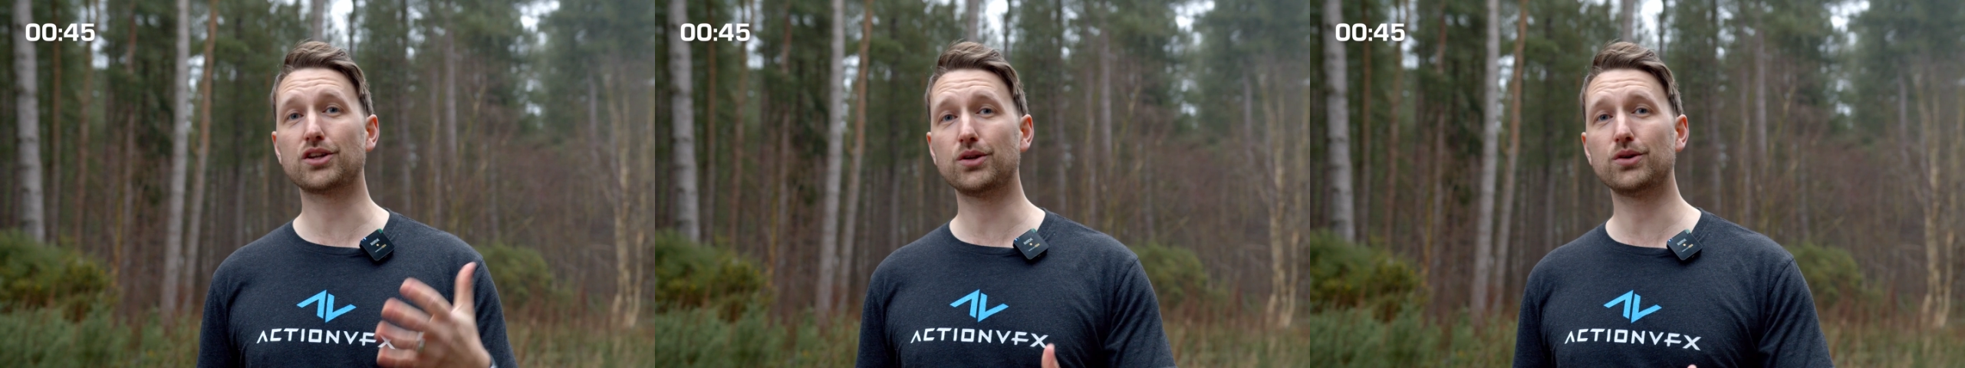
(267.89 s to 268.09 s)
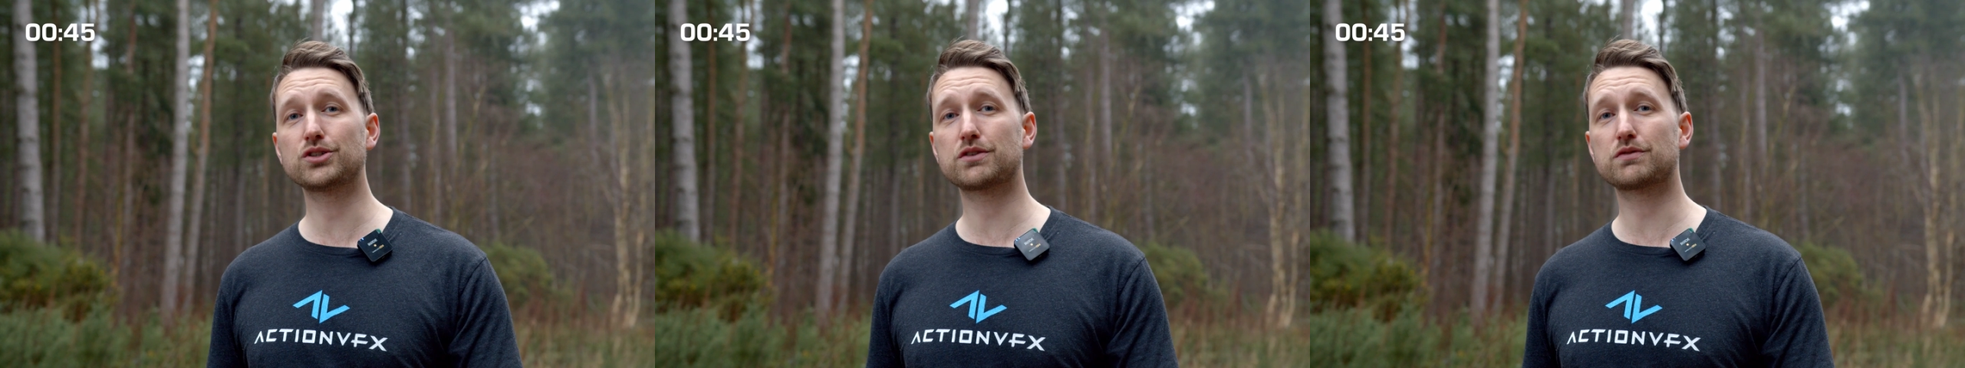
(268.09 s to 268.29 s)
the
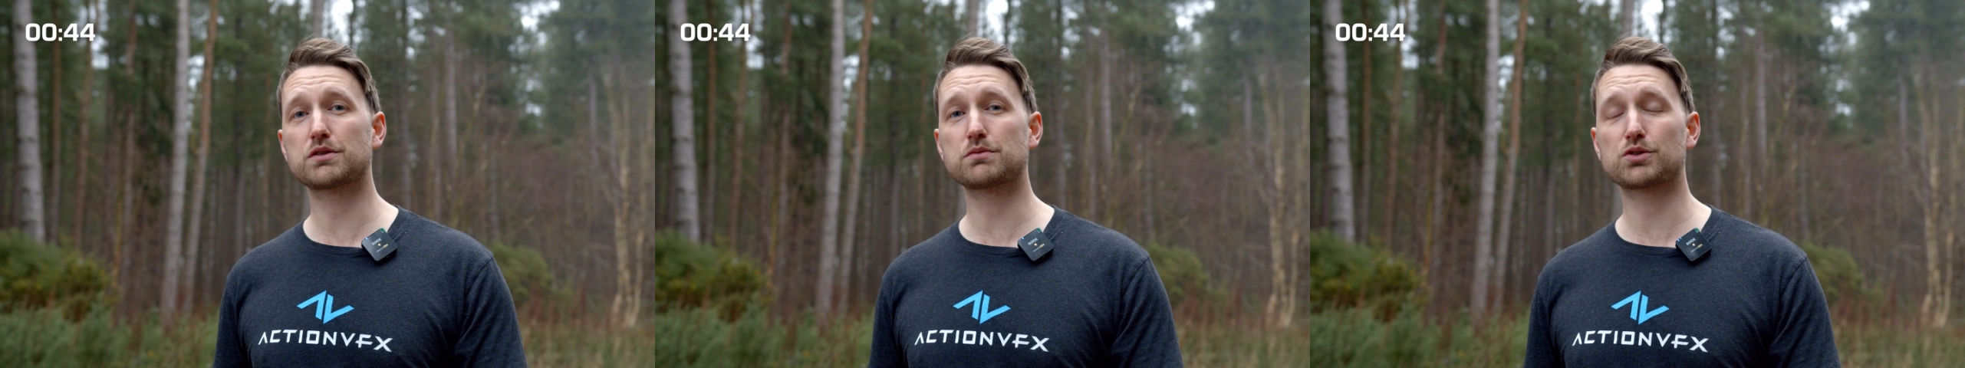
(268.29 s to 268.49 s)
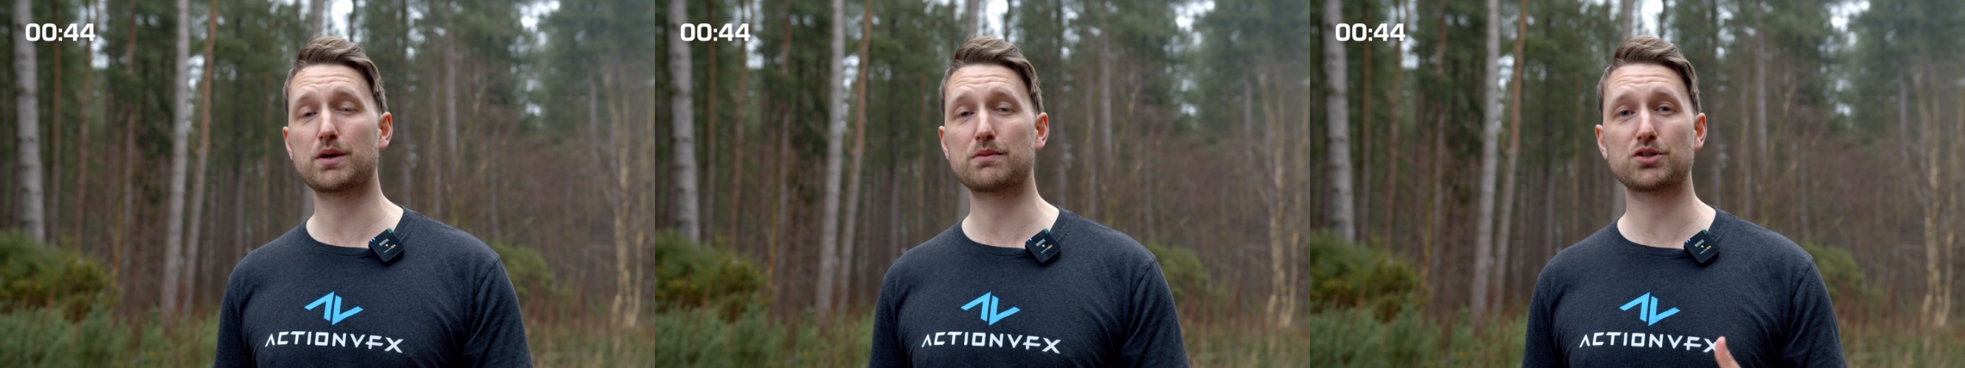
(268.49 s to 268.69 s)
launch of
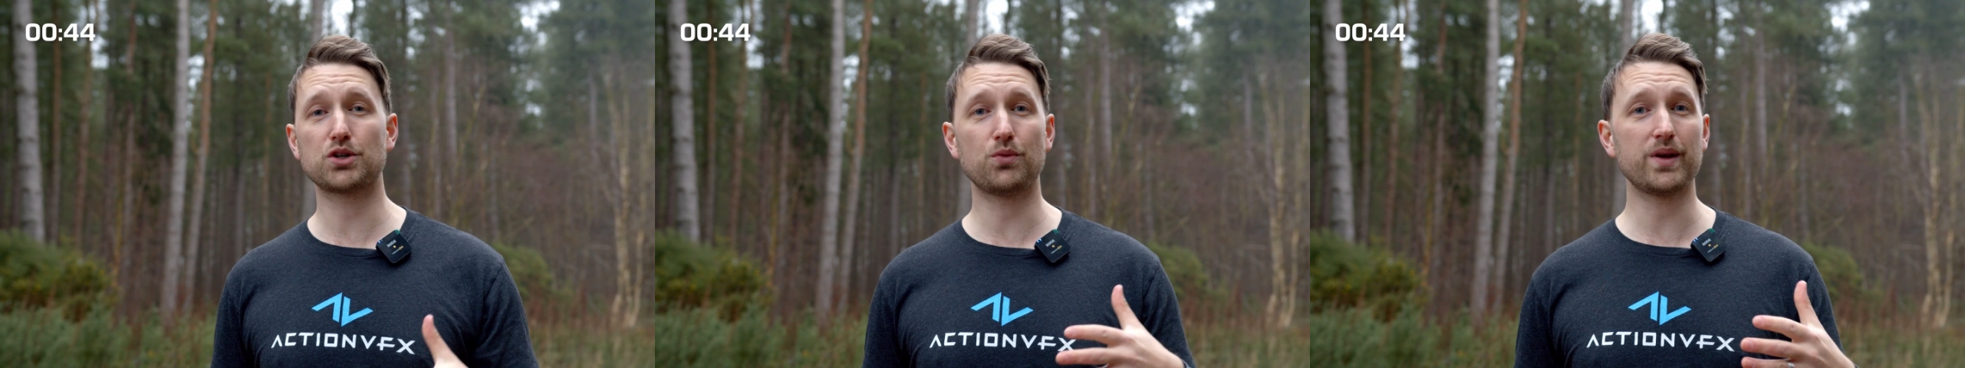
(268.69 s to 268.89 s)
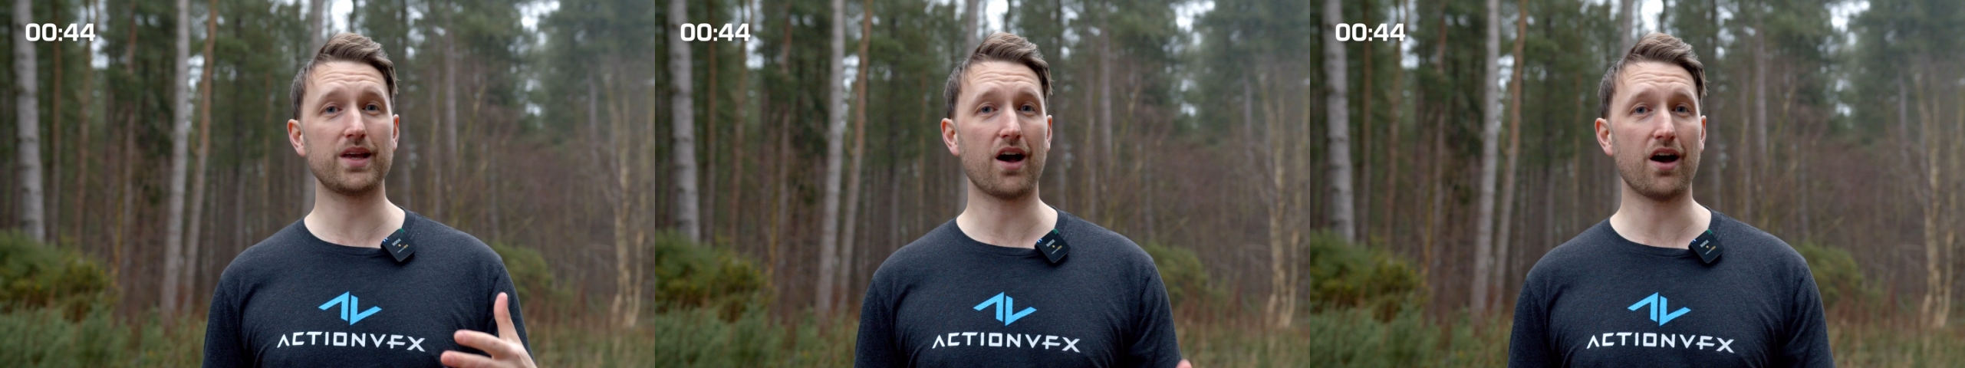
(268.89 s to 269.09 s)

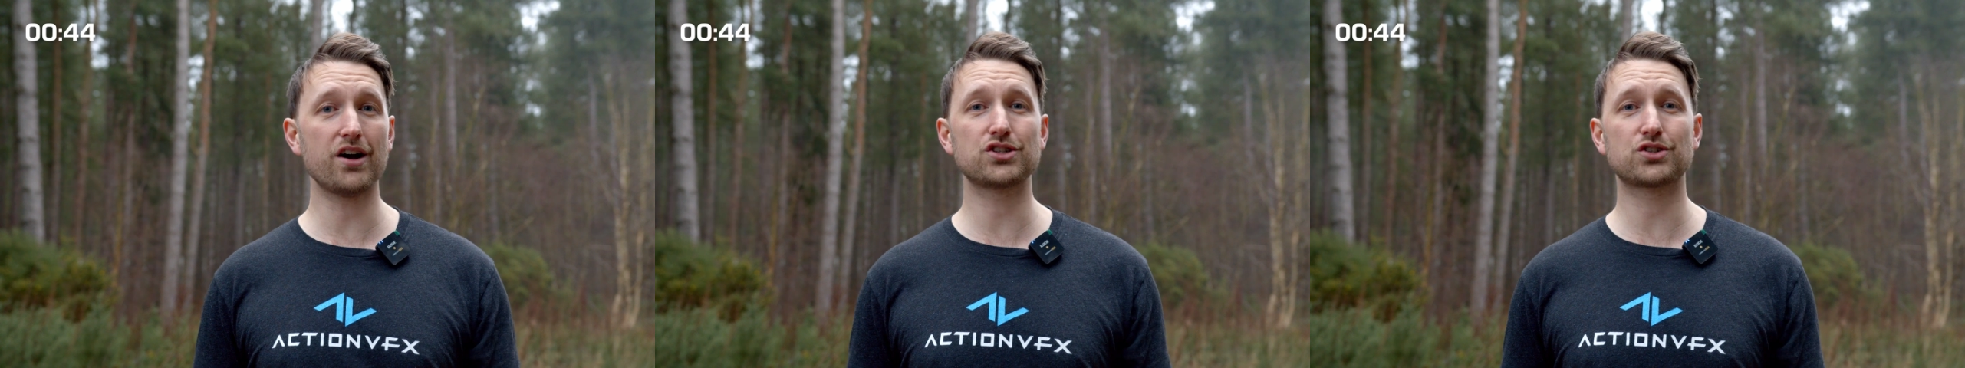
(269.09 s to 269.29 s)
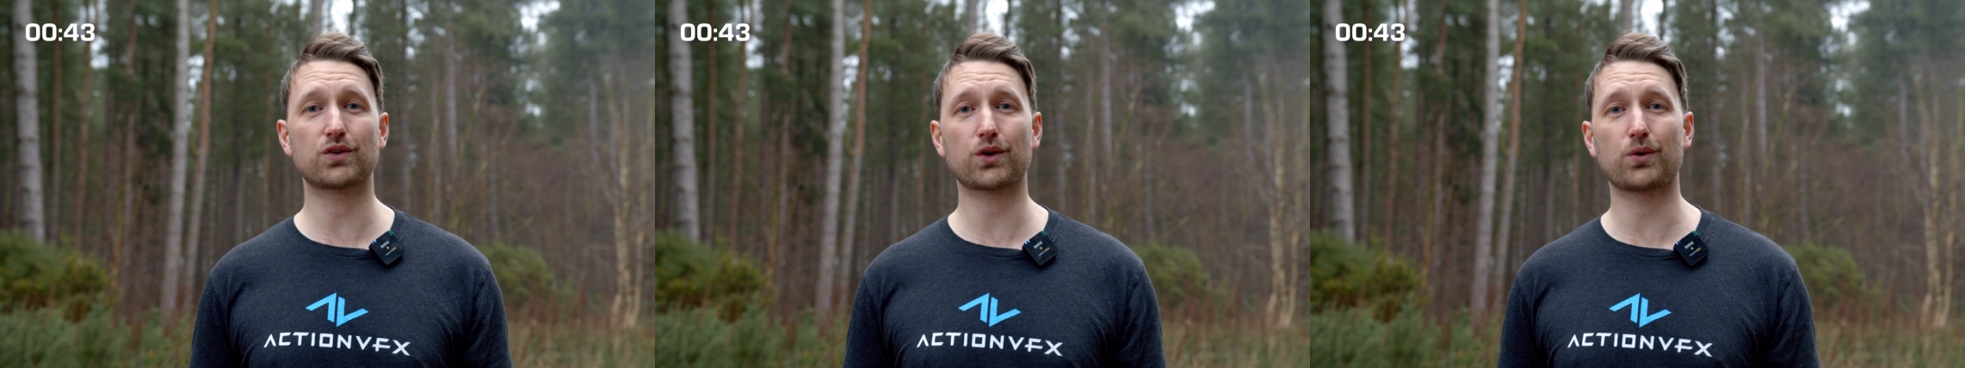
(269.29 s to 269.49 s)
subscription, we
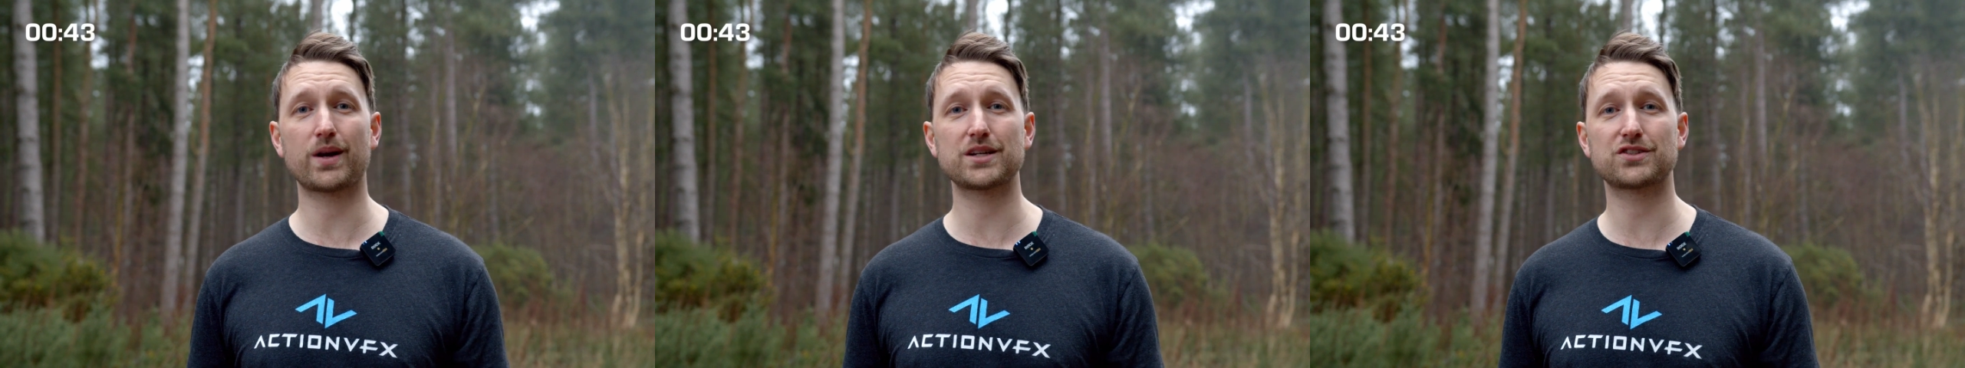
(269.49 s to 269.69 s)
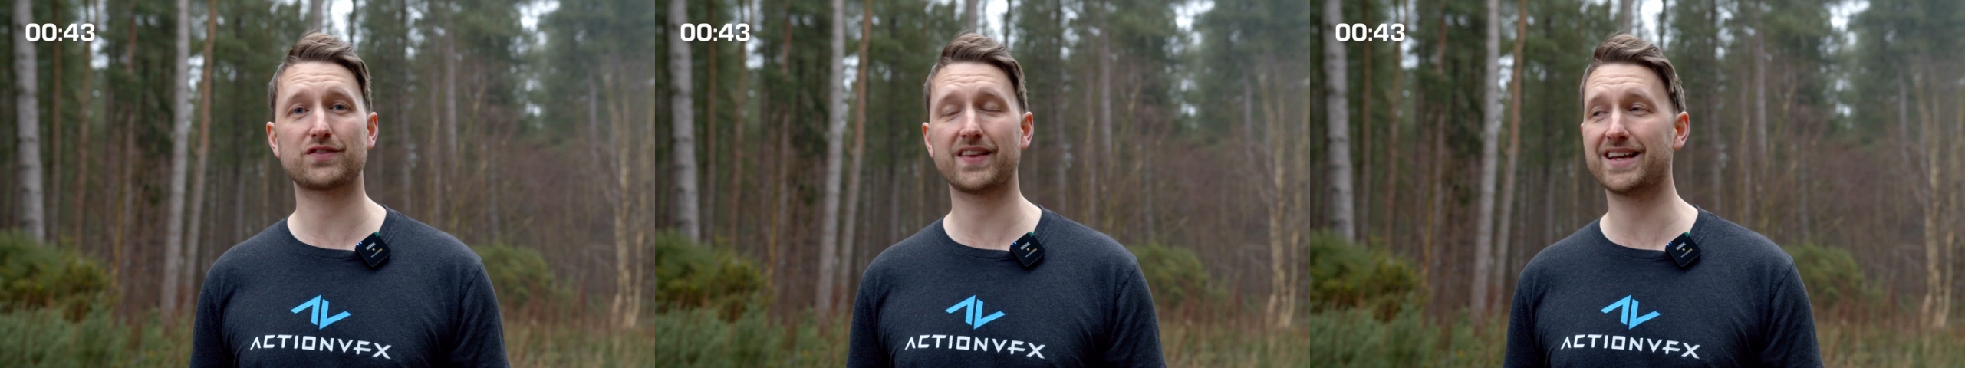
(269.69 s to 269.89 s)
heard your
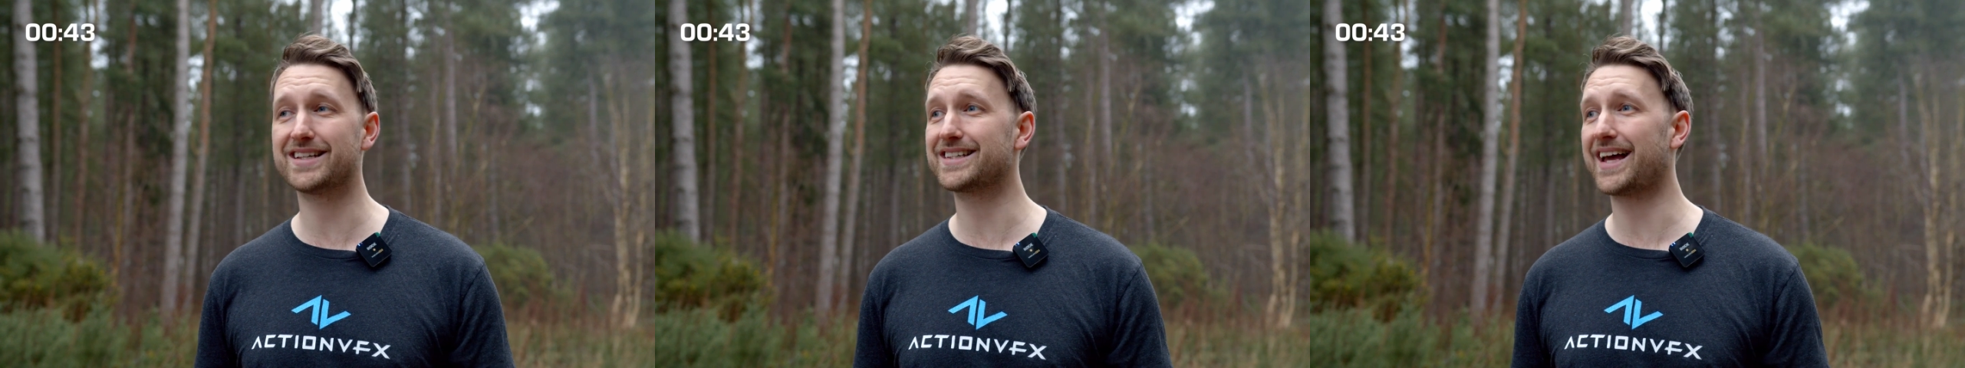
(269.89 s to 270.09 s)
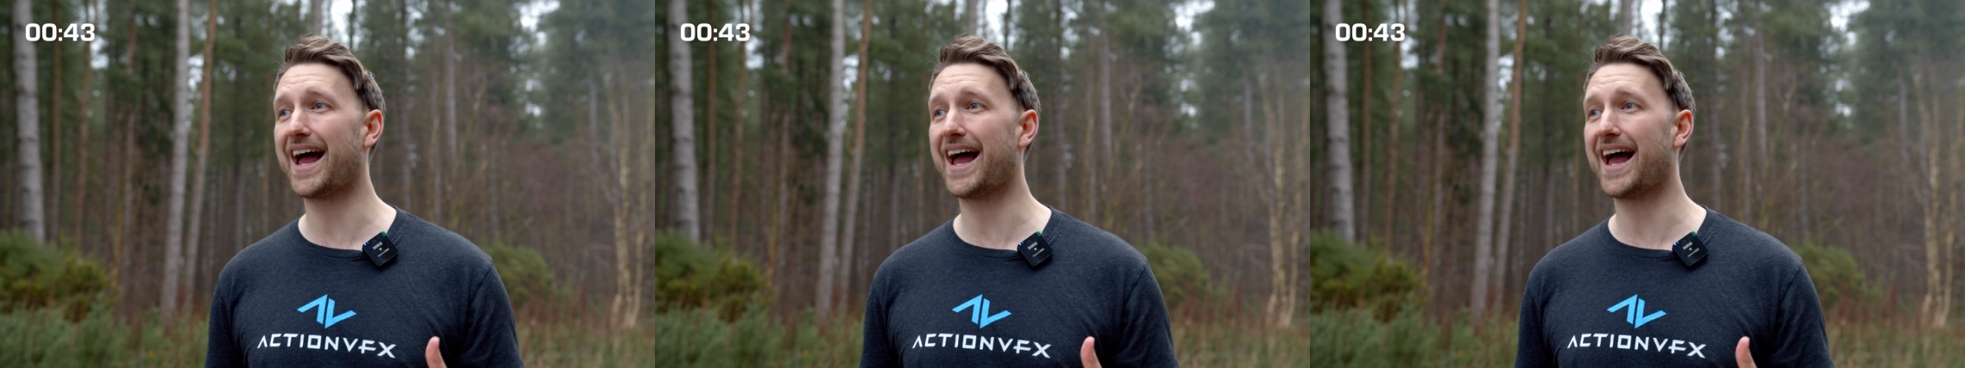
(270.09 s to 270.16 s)
requests for this,